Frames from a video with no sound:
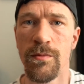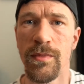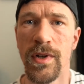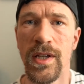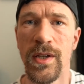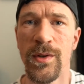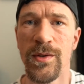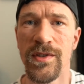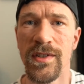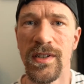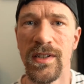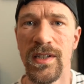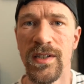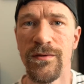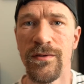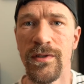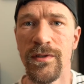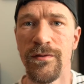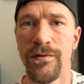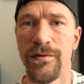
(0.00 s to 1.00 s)
by using
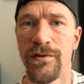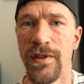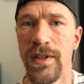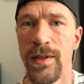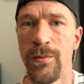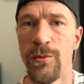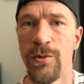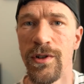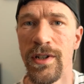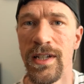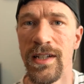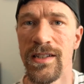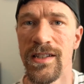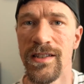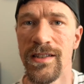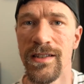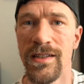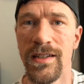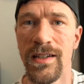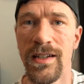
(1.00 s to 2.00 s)
different frame
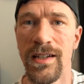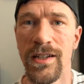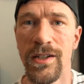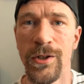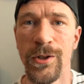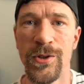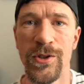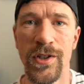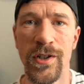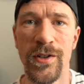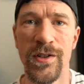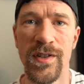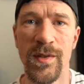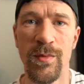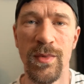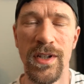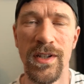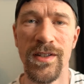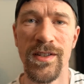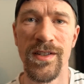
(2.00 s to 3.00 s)
rates and shutter
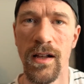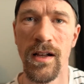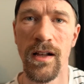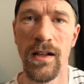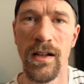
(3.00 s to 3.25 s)
speeds.